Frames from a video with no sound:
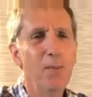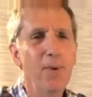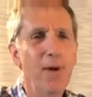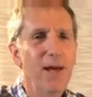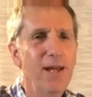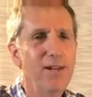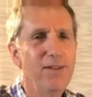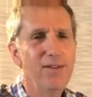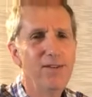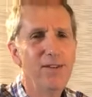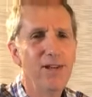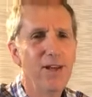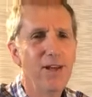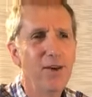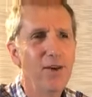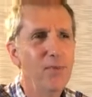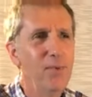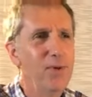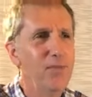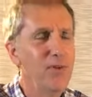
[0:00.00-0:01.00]
but
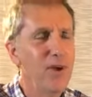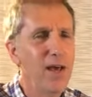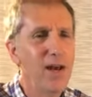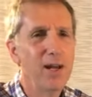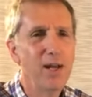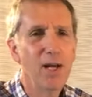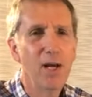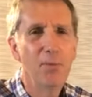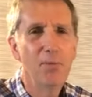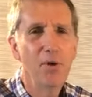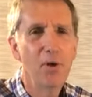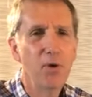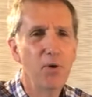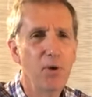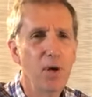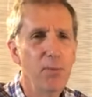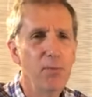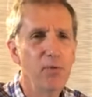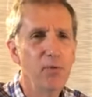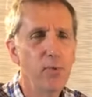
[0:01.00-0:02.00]
uh, we've got to come to
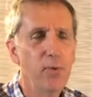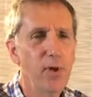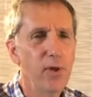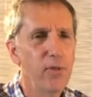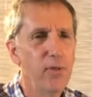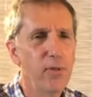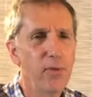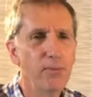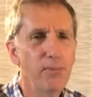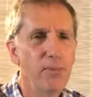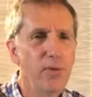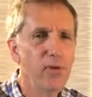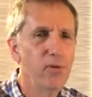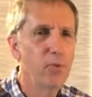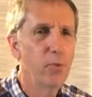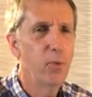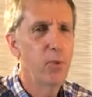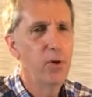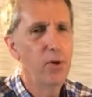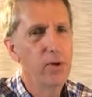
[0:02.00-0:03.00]
grips with
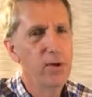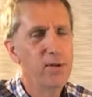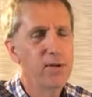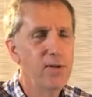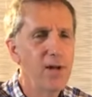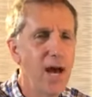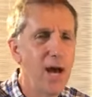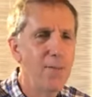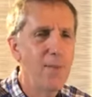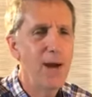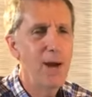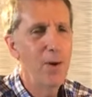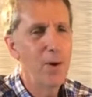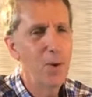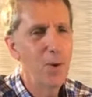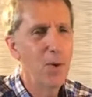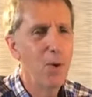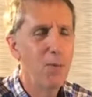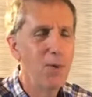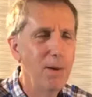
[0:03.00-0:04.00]
this world is not my
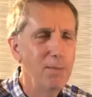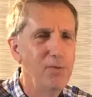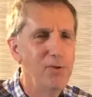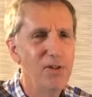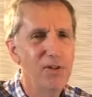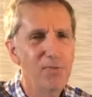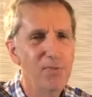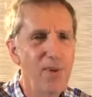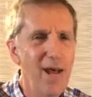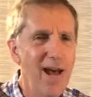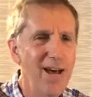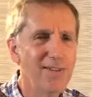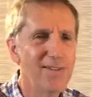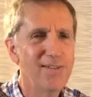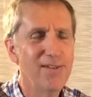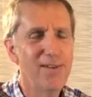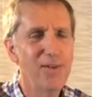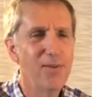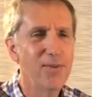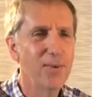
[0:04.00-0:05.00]
home. I'm just
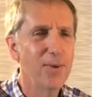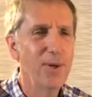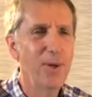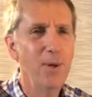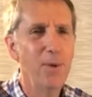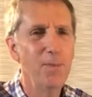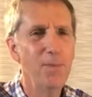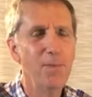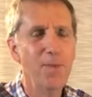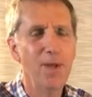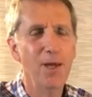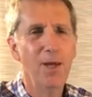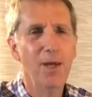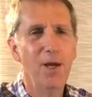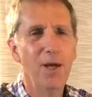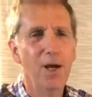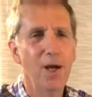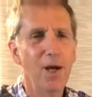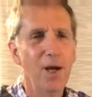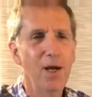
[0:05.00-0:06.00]
passing through.
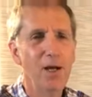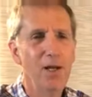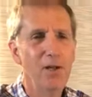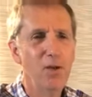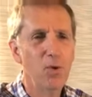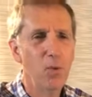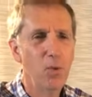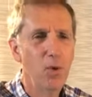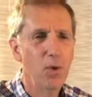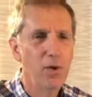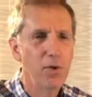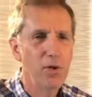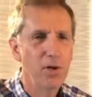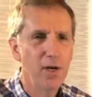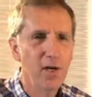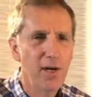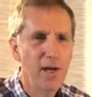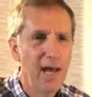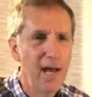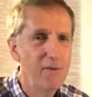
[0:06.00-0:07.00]
Uh, in the world,
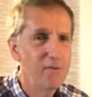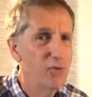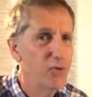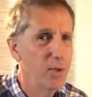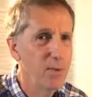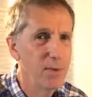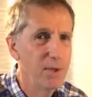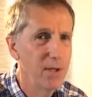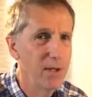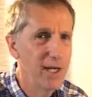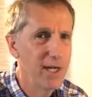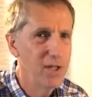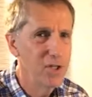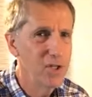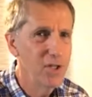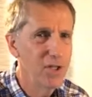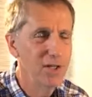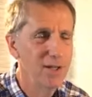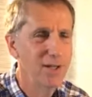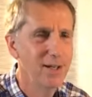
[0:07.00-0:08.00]
you're going to have
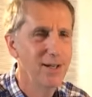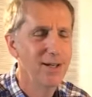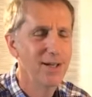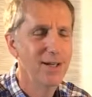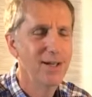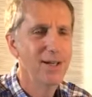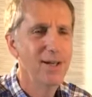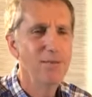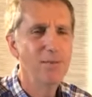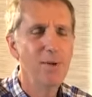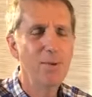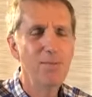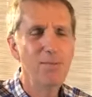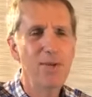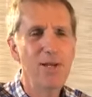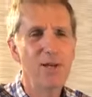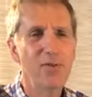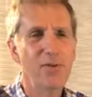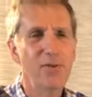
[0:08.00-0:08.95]
tribulation, but